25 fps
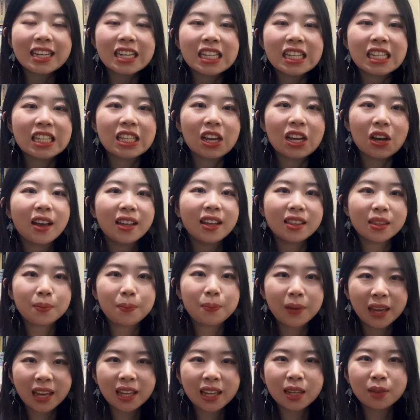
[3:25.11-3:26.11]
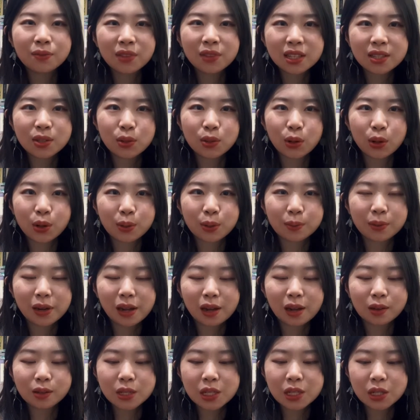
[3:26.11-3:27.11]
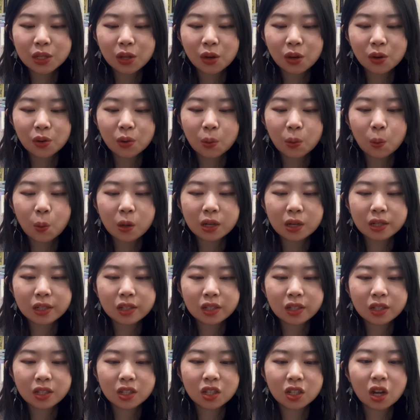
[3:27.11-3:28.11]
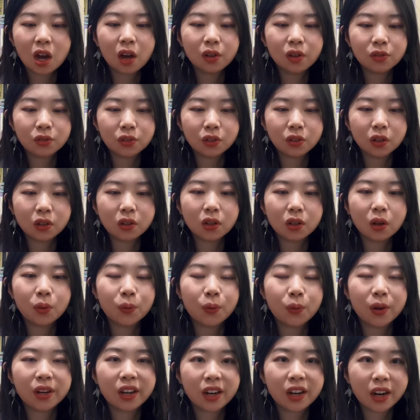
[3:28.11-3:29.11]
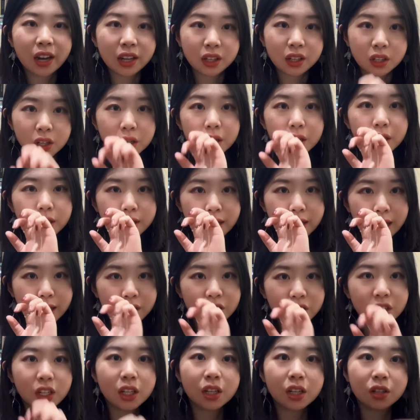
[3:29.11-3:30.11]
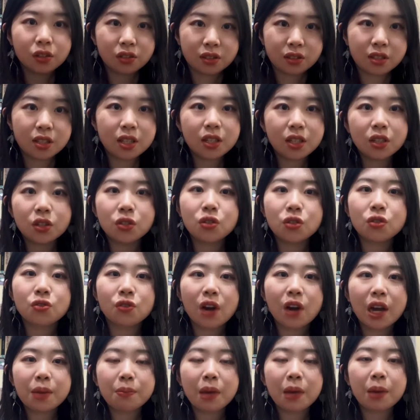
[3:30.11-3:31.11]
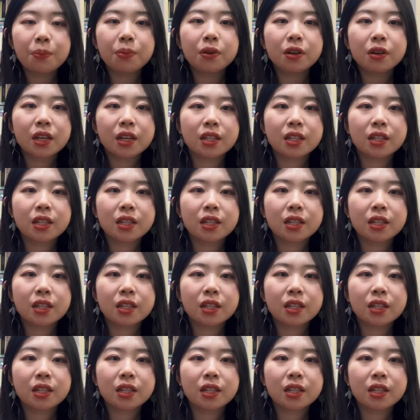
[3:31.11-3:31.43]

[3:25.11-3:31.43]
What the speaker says: So at the beginning of this term, I also was doubtful on whether I could actually continue to write my book,